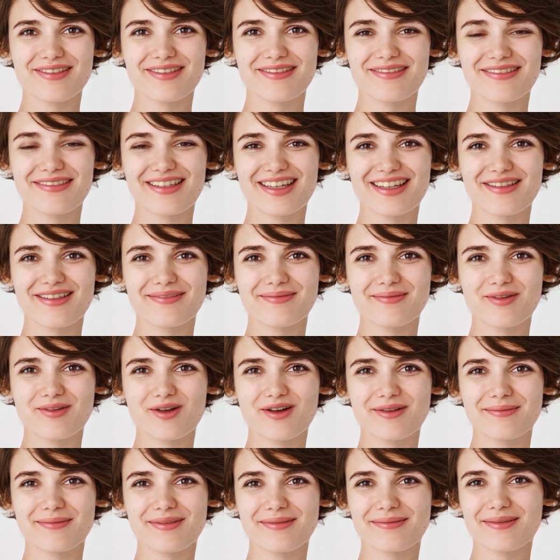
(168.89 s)
to stay
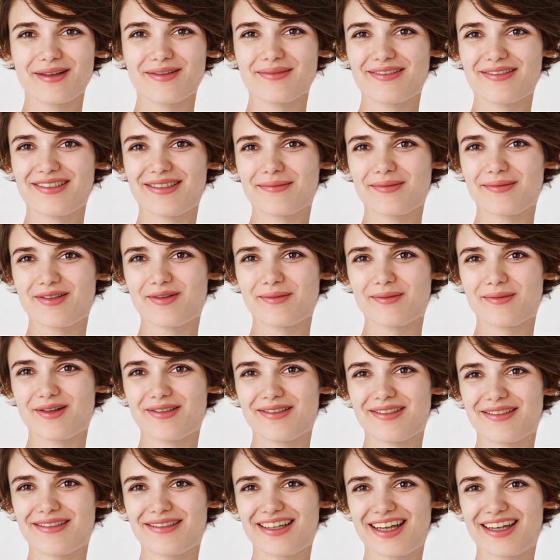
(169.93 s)
informed about similar
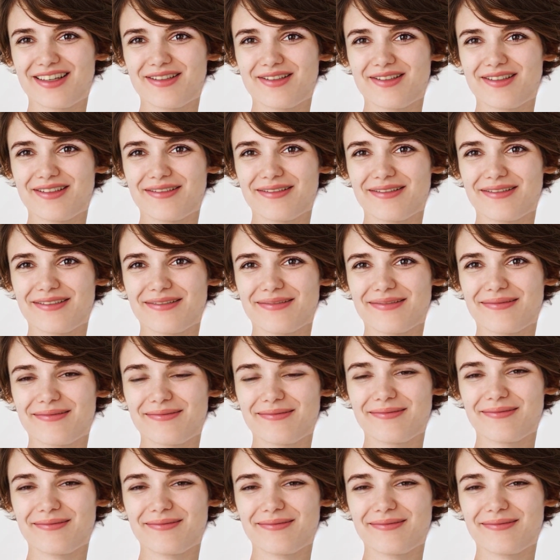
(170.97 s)
presentations.